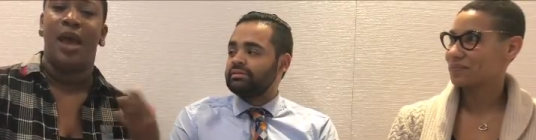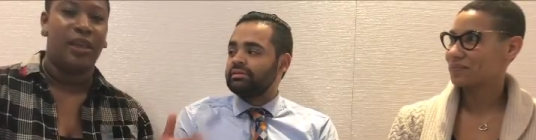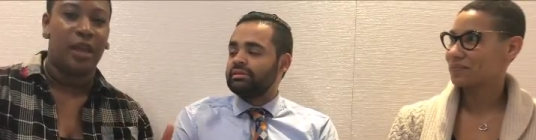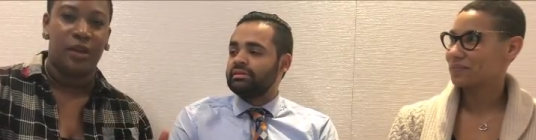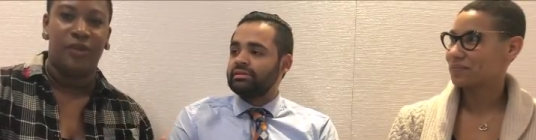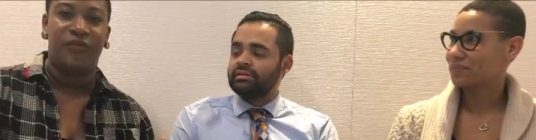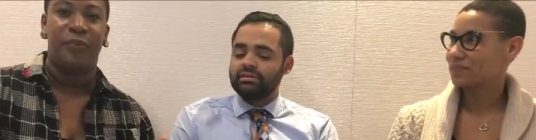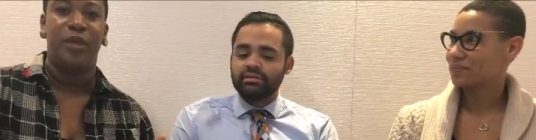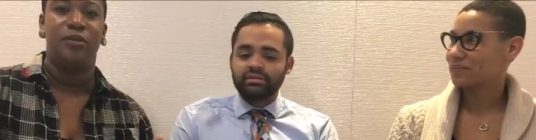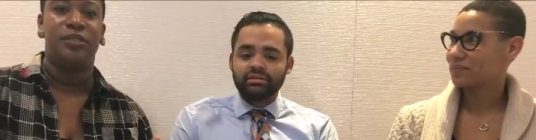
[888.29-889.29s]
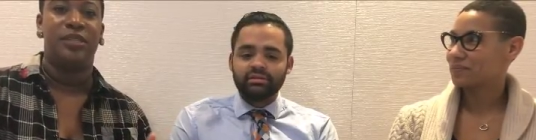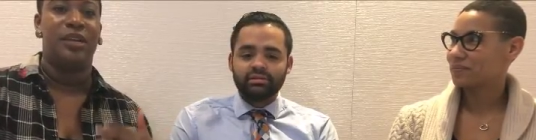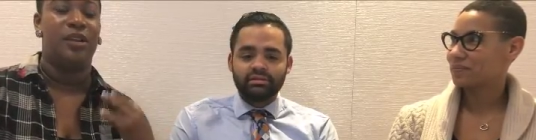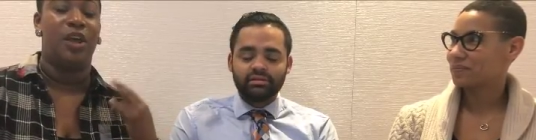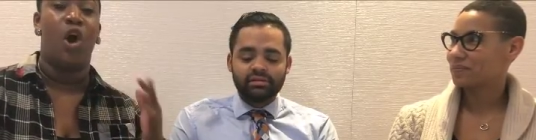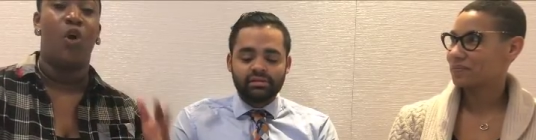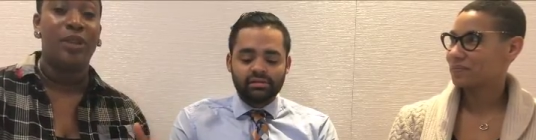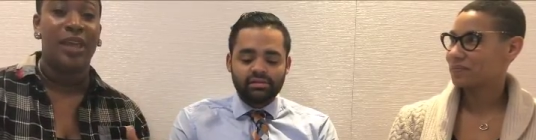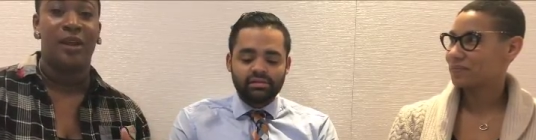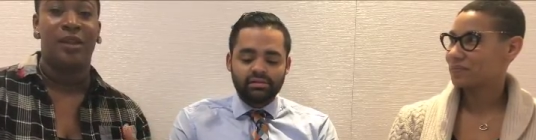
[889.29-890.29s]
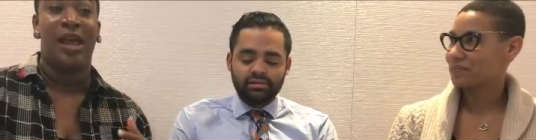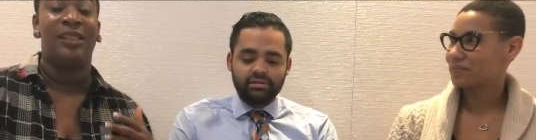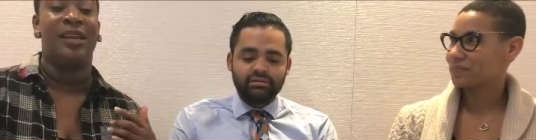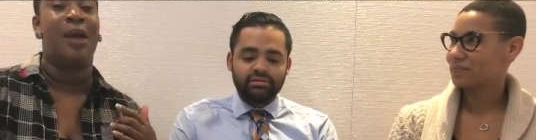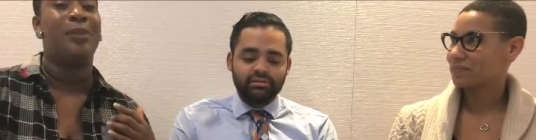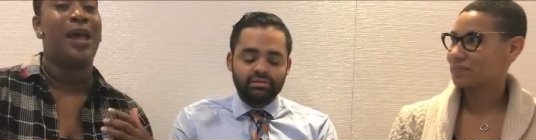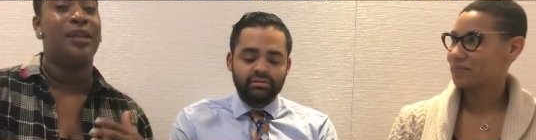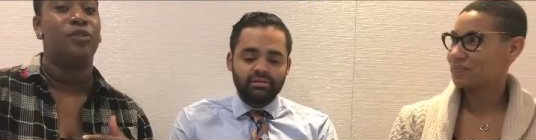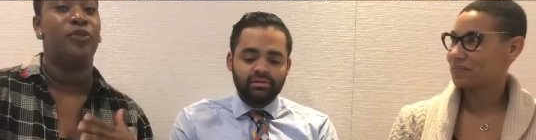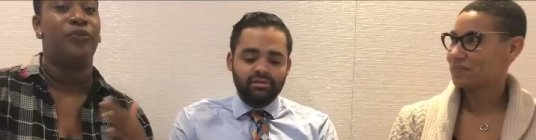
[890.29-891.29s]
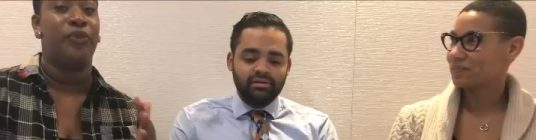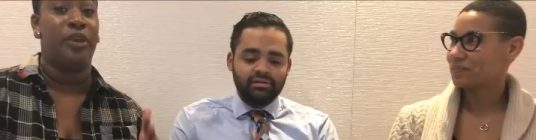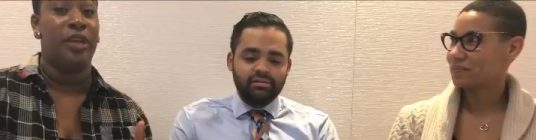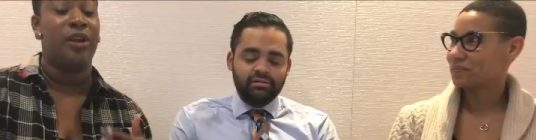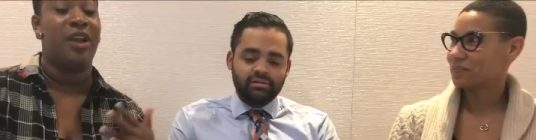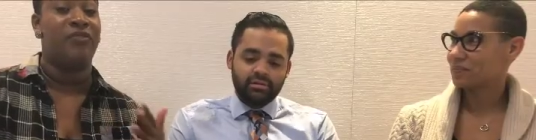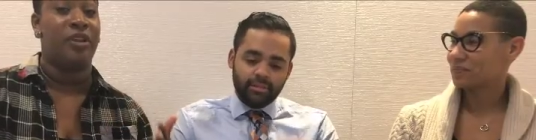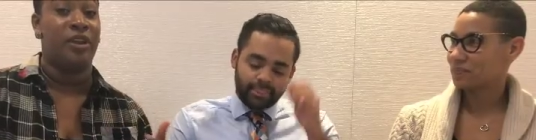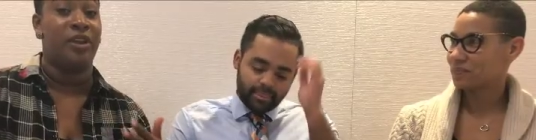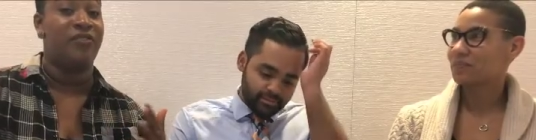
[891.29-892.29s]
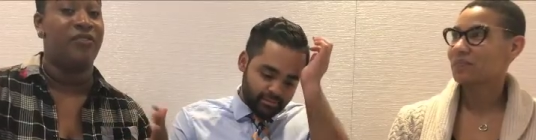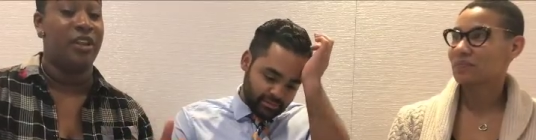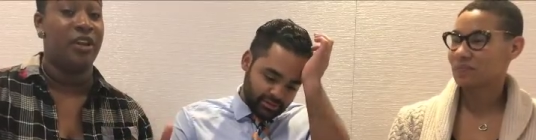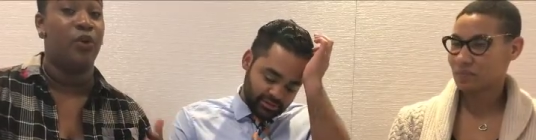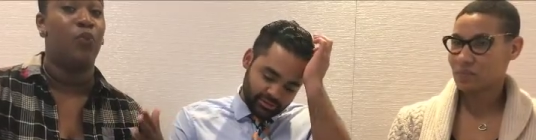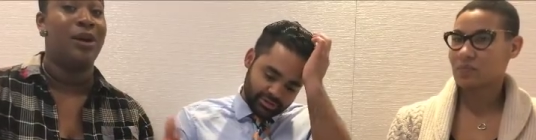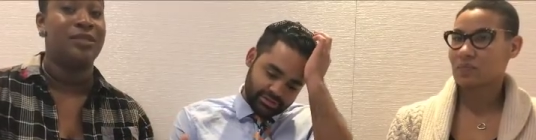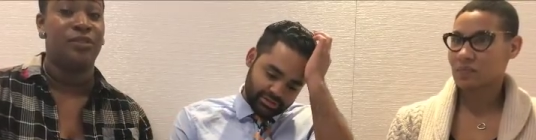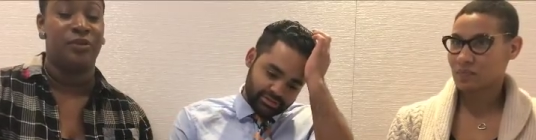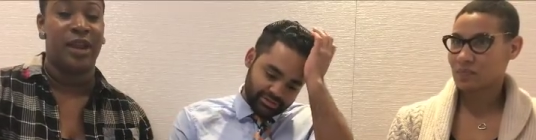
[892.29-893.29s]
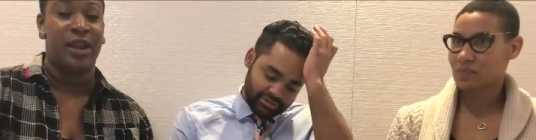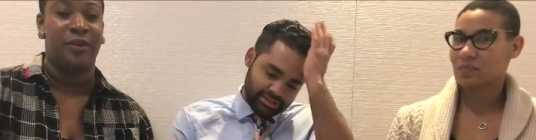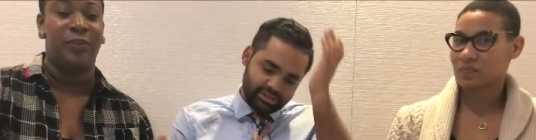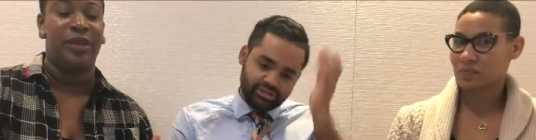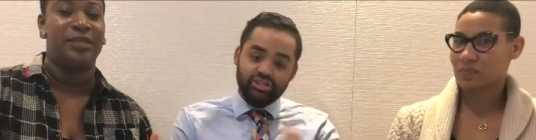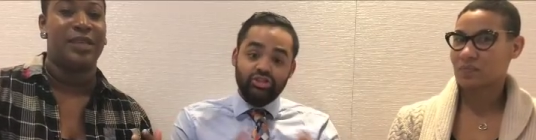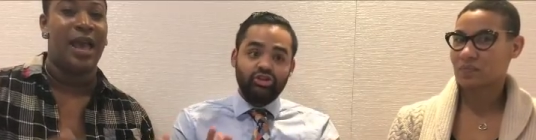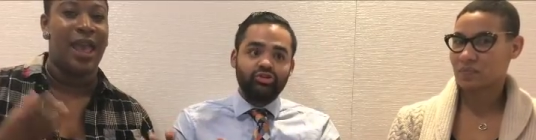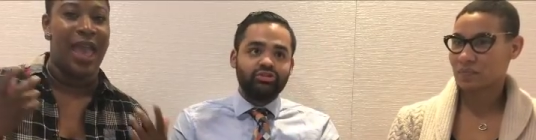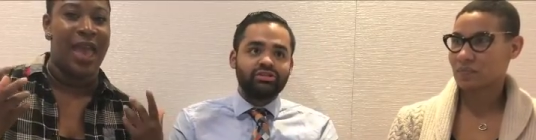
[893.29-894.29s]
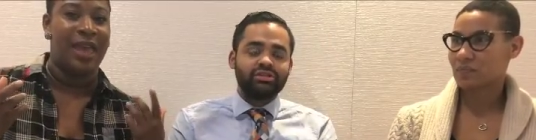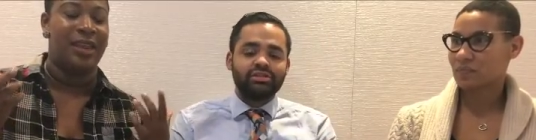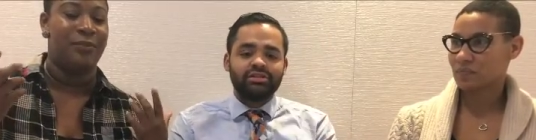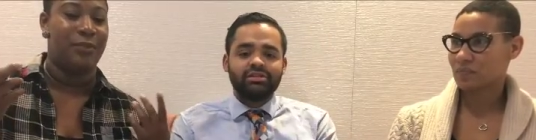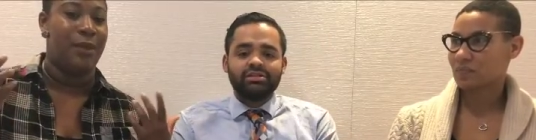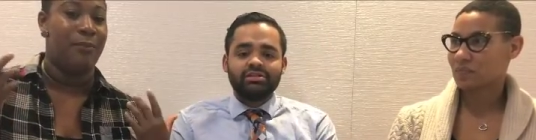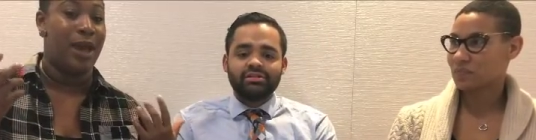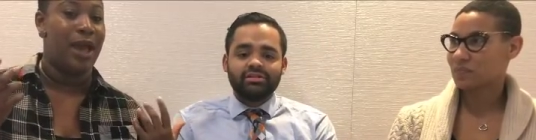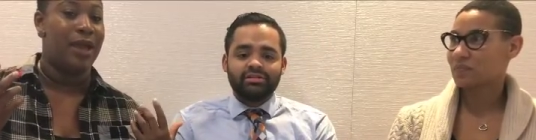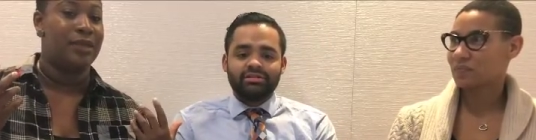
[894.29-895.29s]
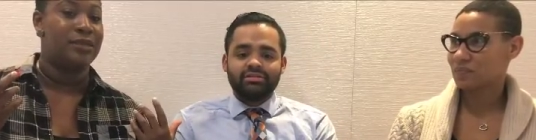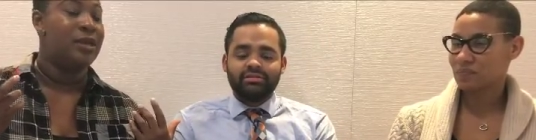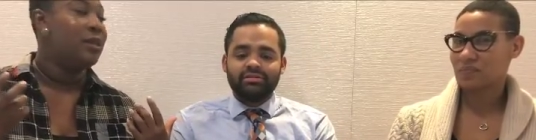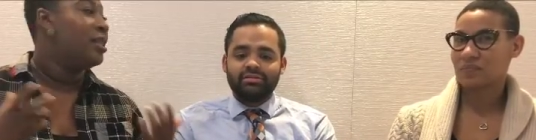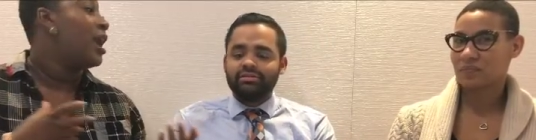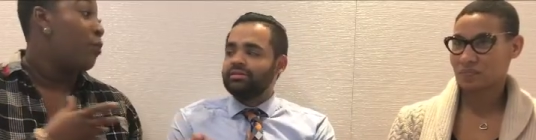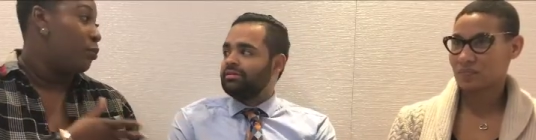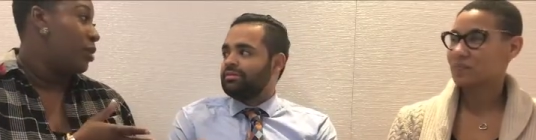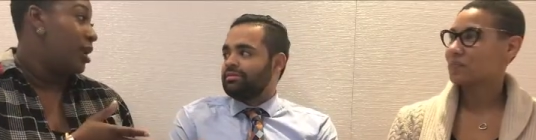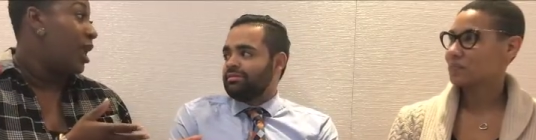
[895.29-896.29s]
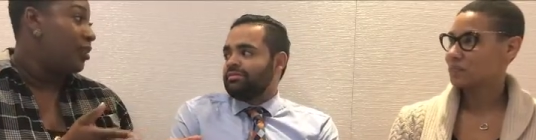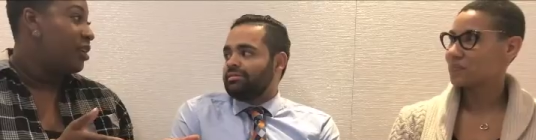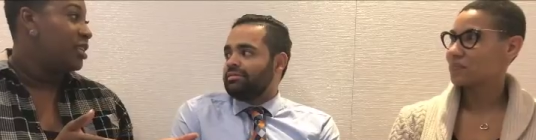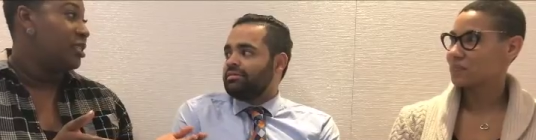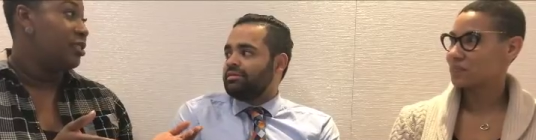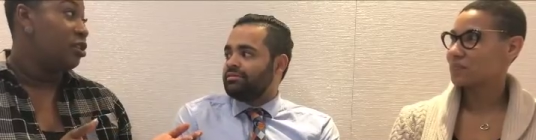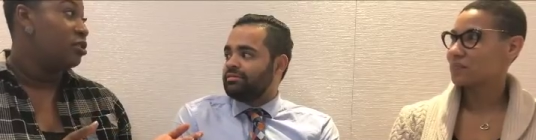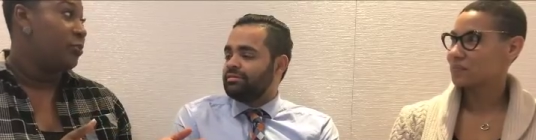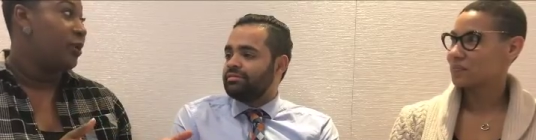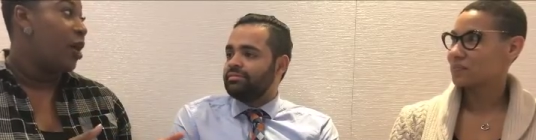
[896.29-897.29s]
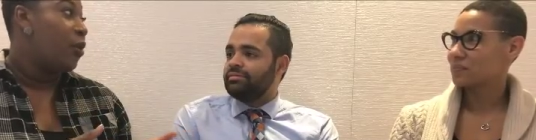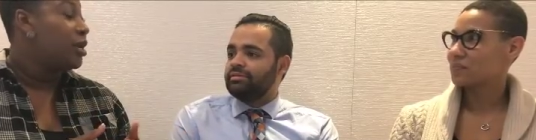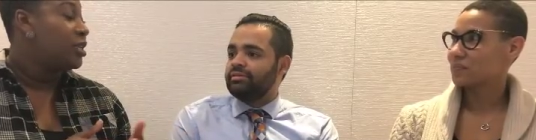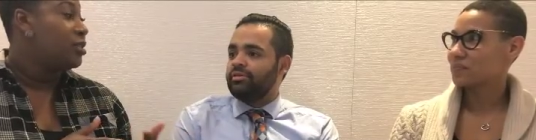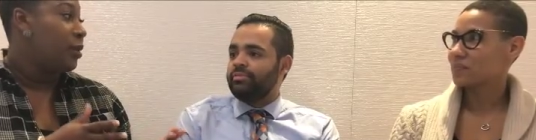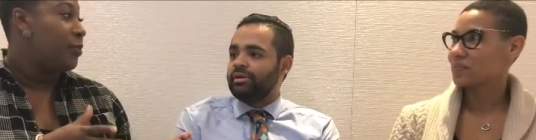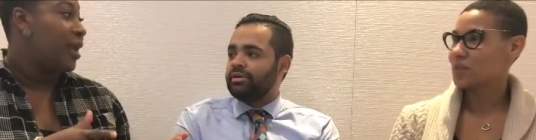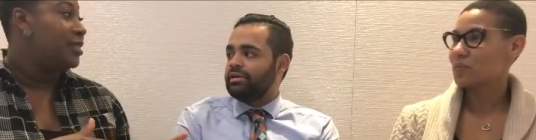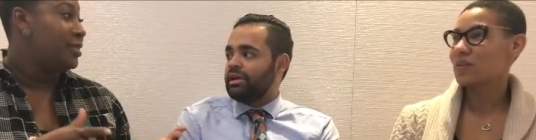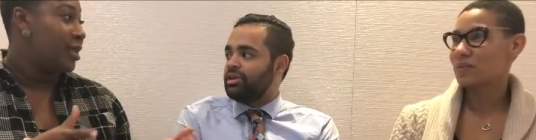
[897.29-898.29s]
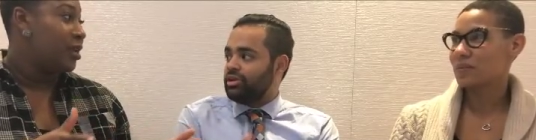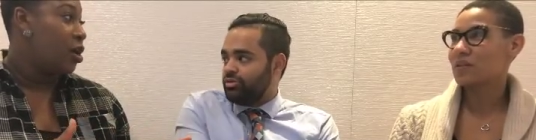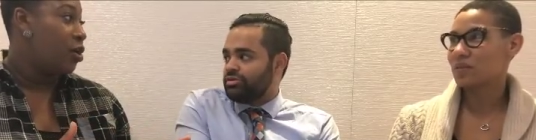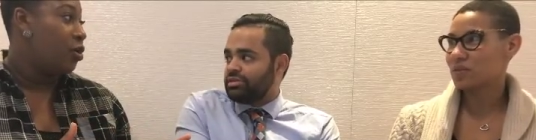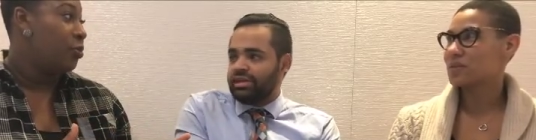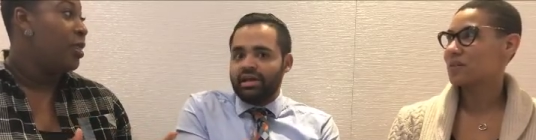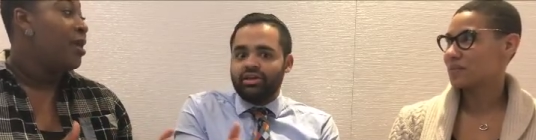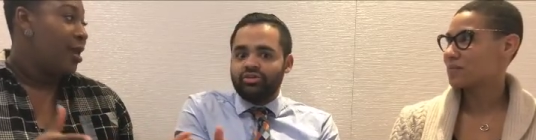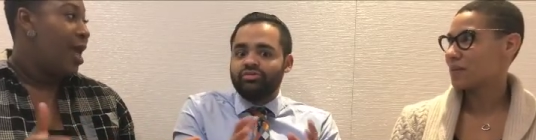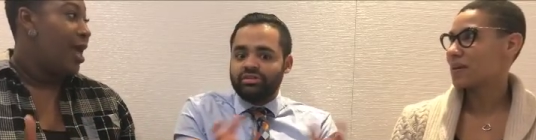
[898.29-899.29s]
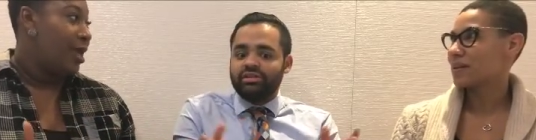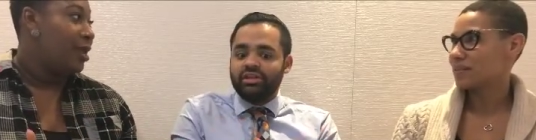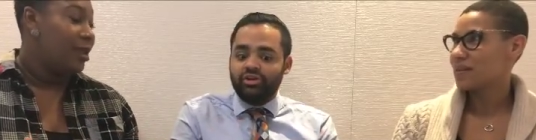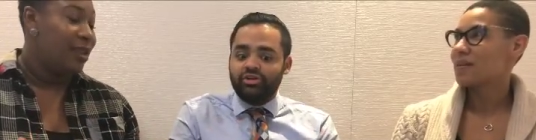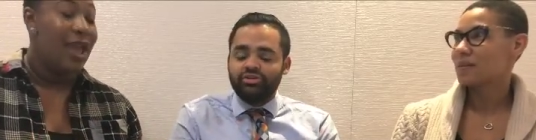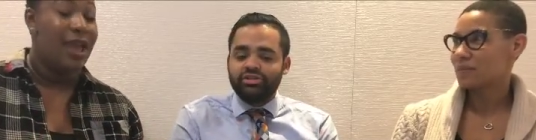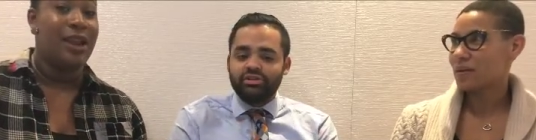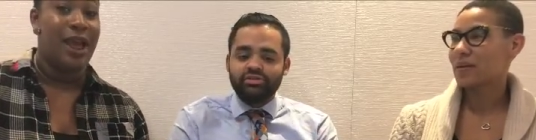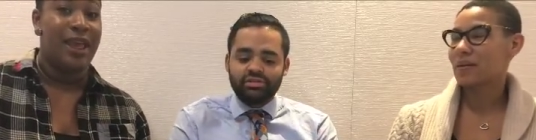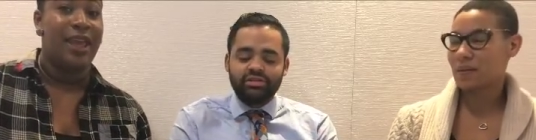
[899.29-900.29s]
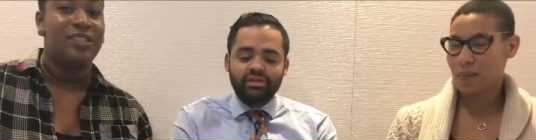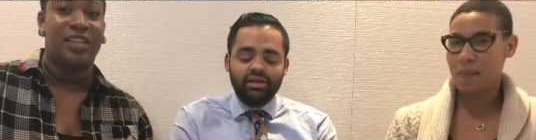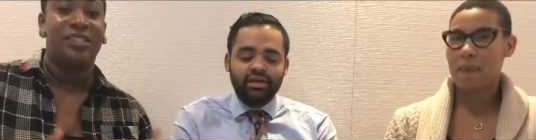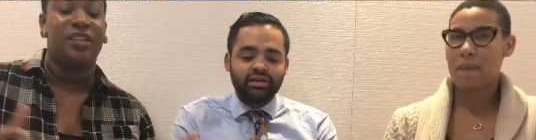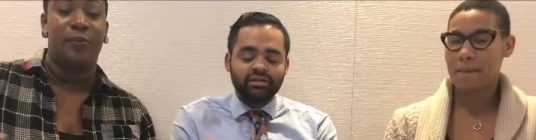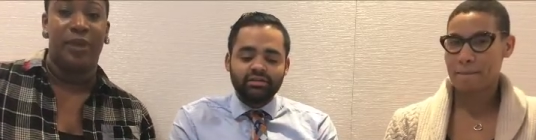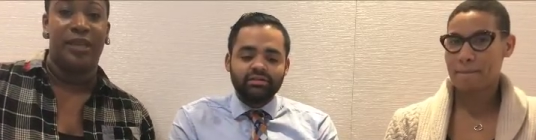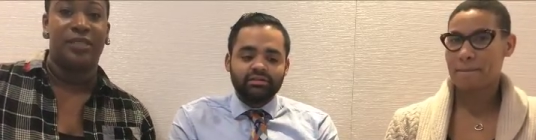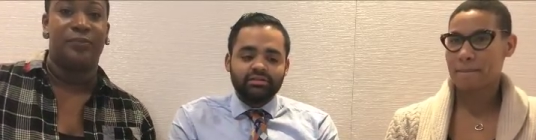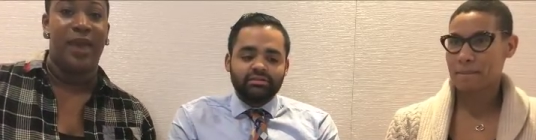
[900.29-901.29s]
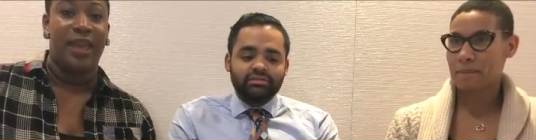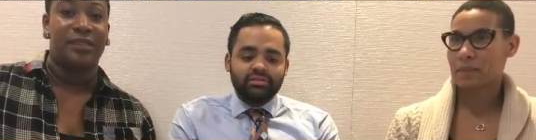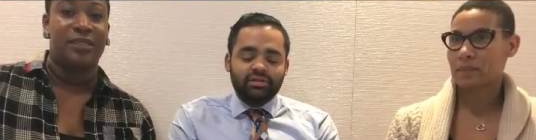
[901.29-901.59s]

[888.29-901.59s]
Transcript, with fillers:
Speaker 1: y'all know I'm from Houston. The only airline that I applied to for year after year after year was United because I had in my mind that I, but not even because it's yeah. huge, but I wanted to be but based in Houston, home. yeah, Houston, they're yeah, at IH, yeah. that's their biggest base.